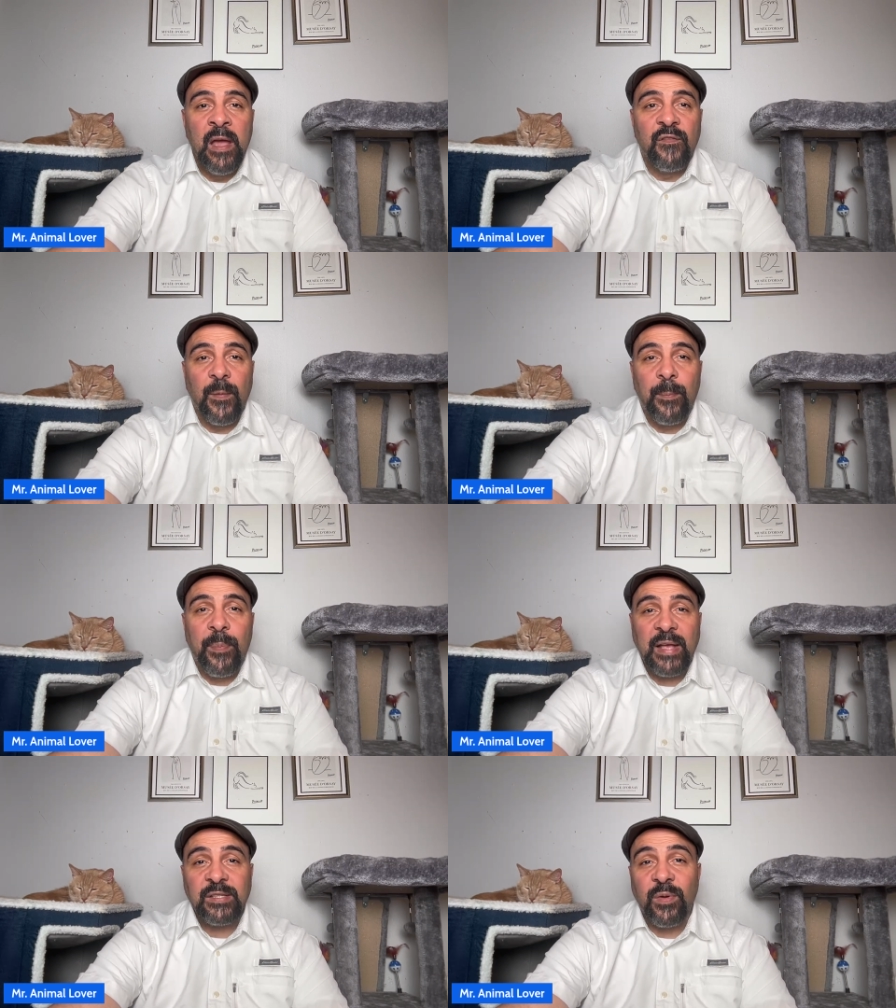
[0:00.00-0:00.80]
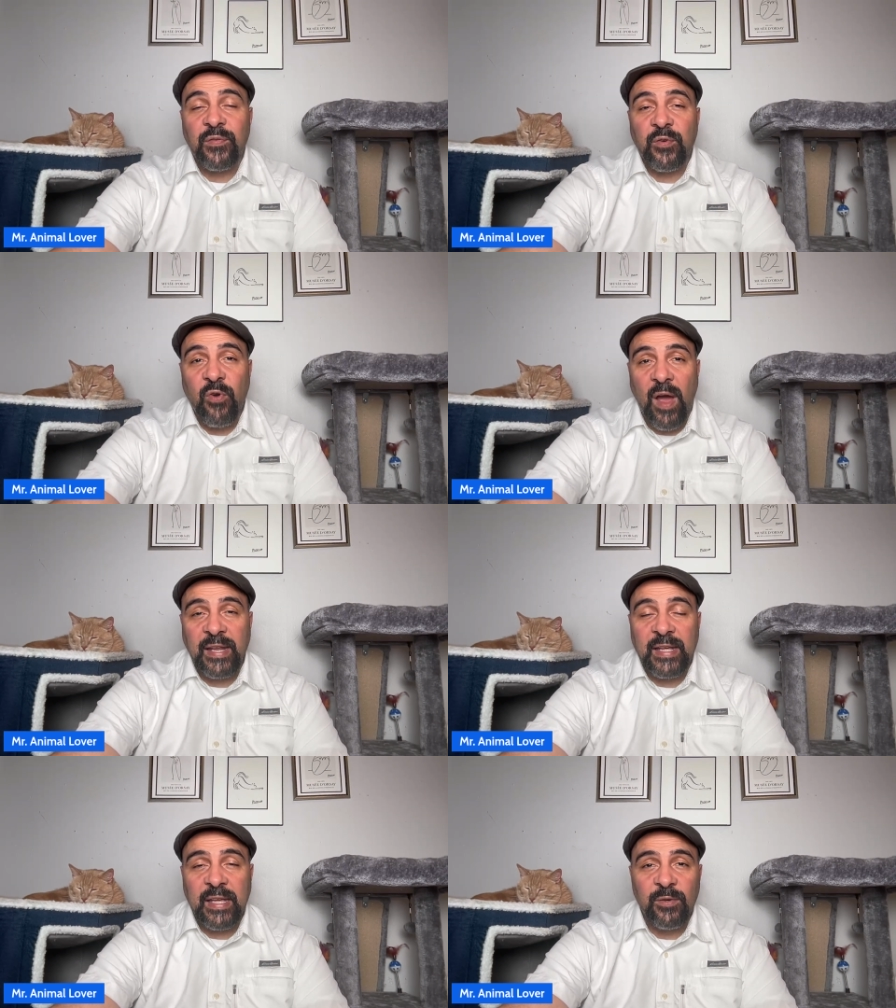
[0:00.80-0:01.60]
For pets with
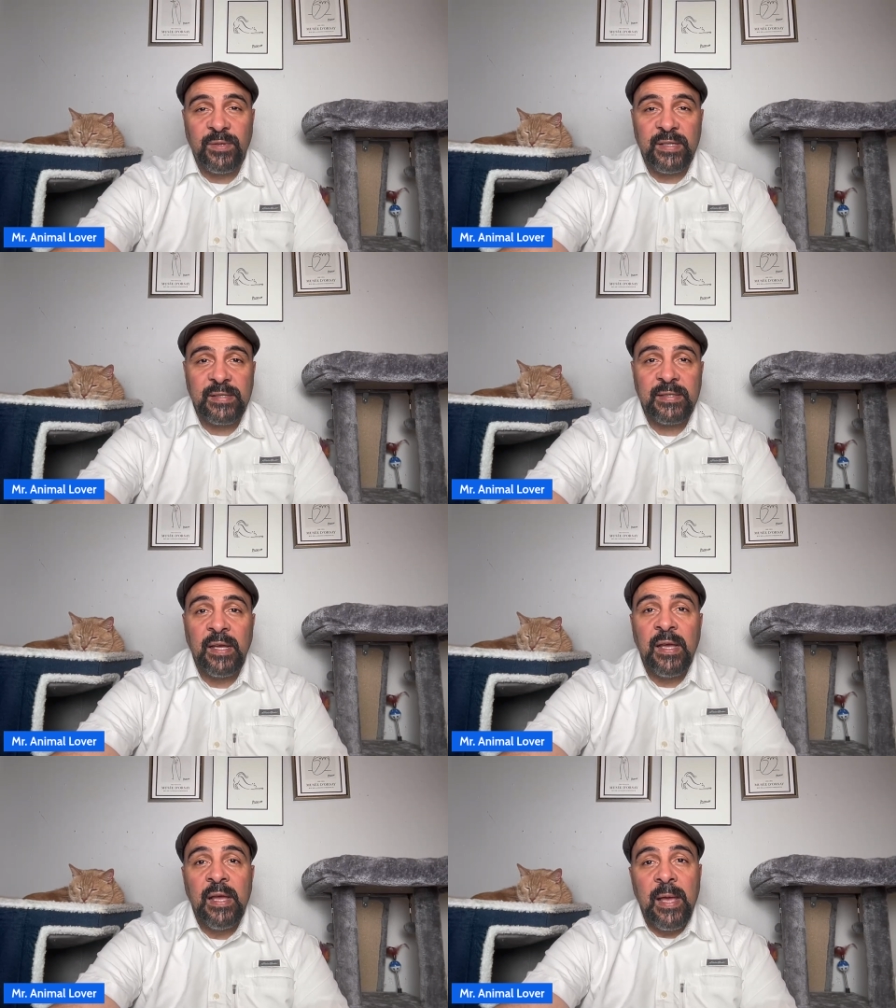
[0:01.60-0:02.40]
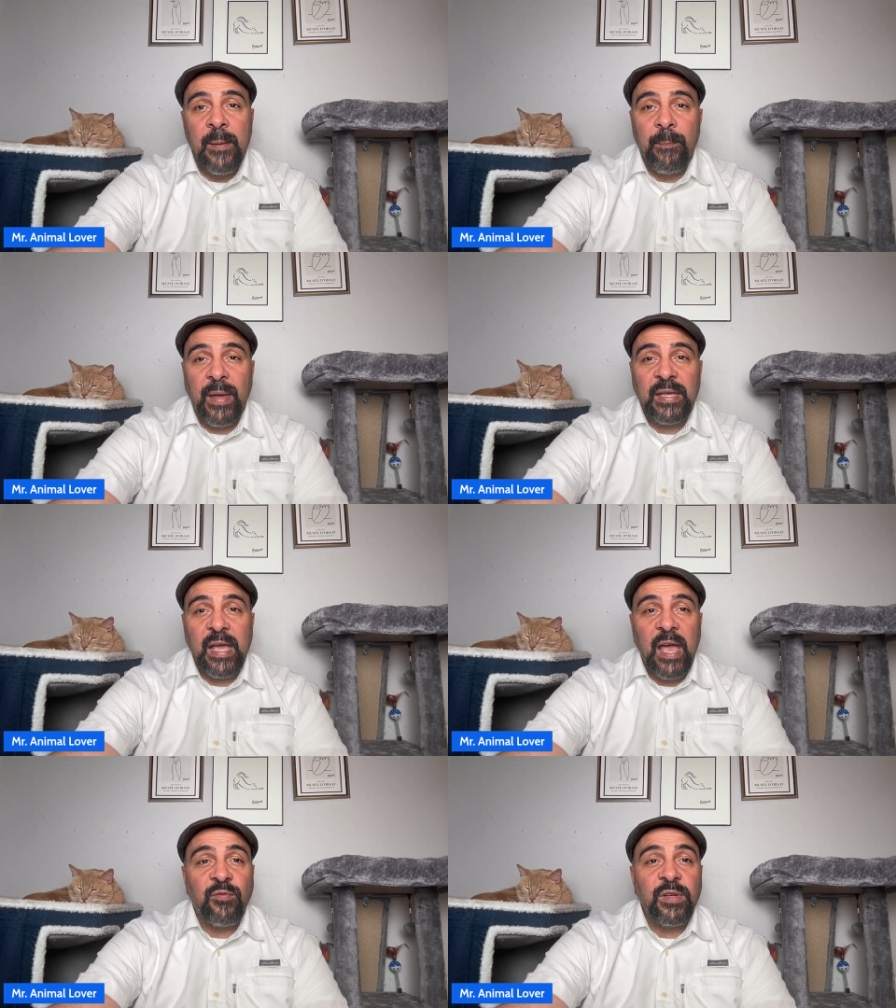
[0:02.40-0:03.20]
chronic illness, make
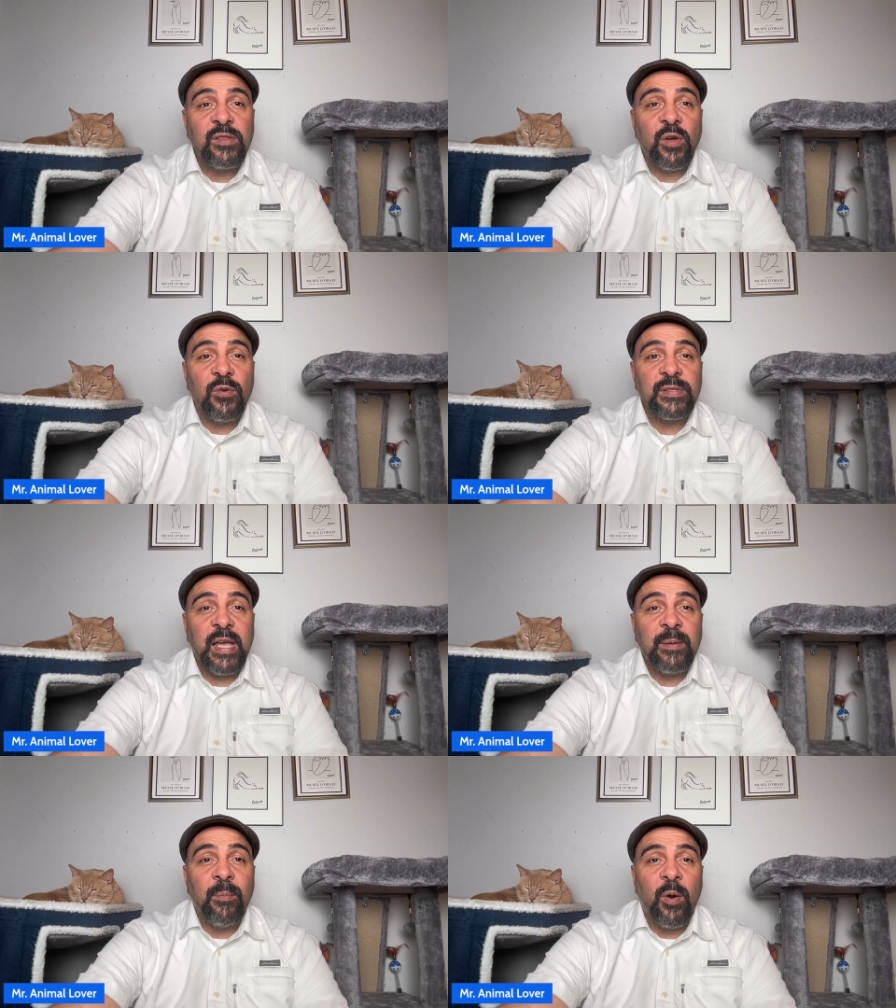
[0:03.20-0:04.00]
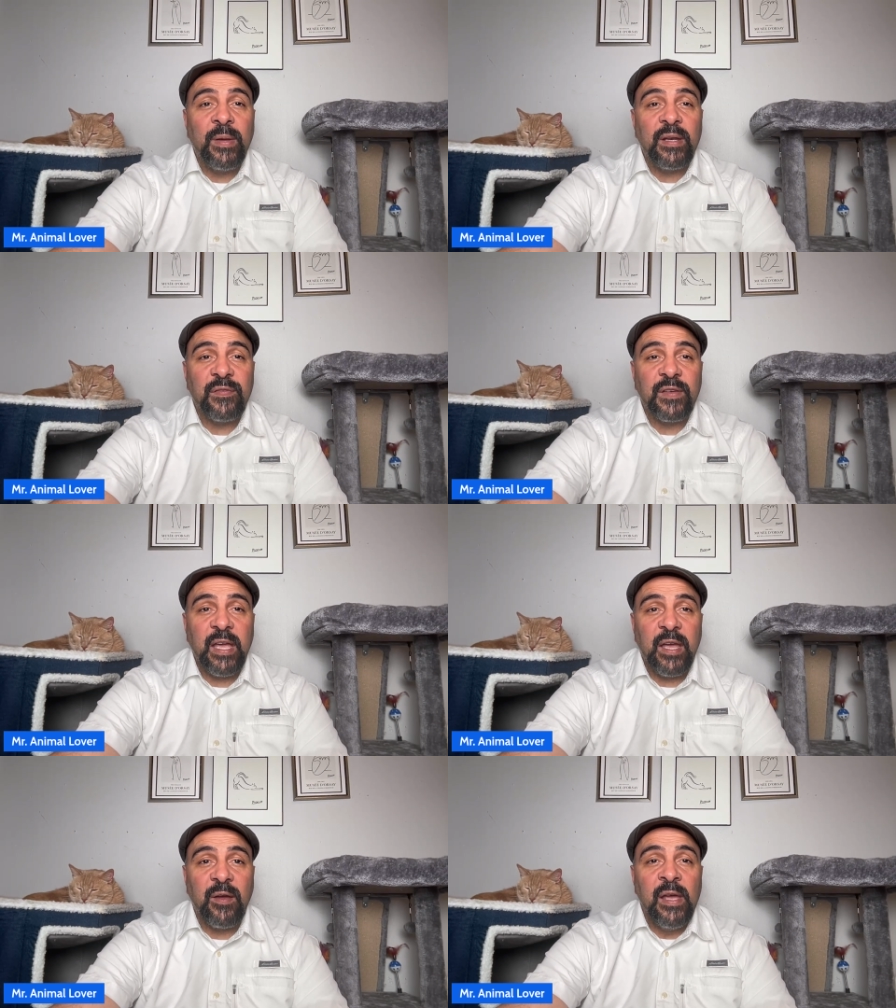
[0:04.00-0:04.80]
every dose a moment of
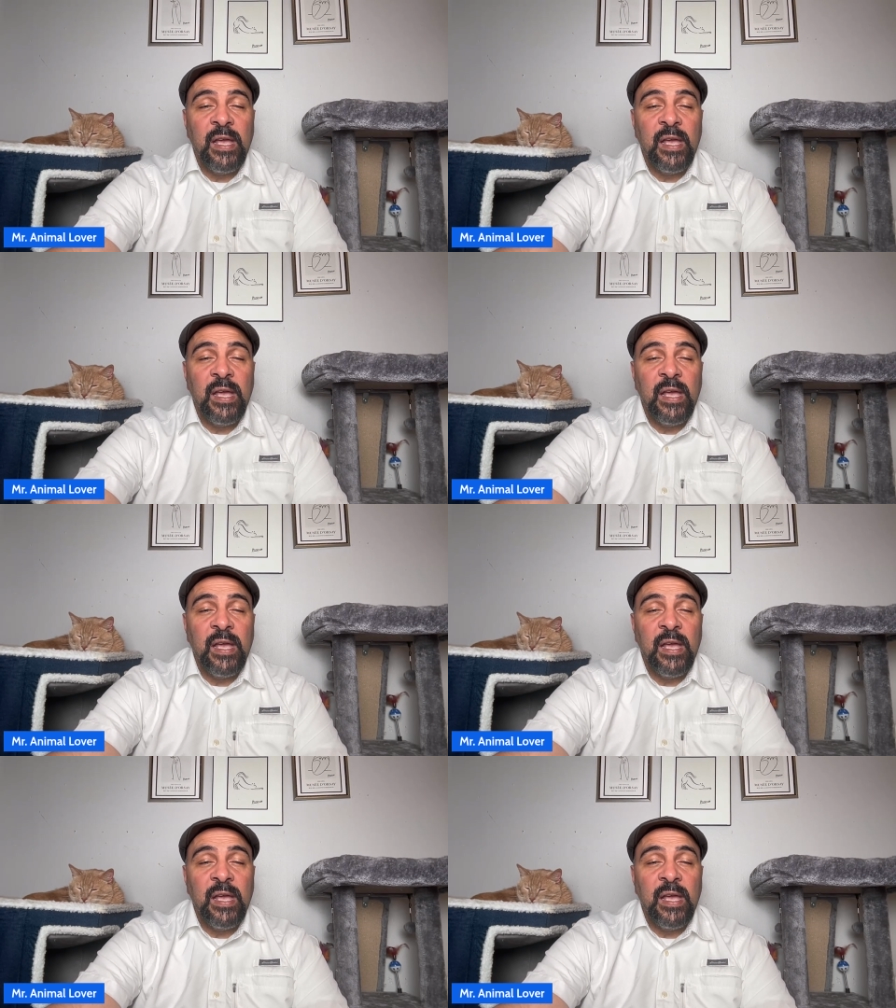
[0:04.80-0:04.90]
care.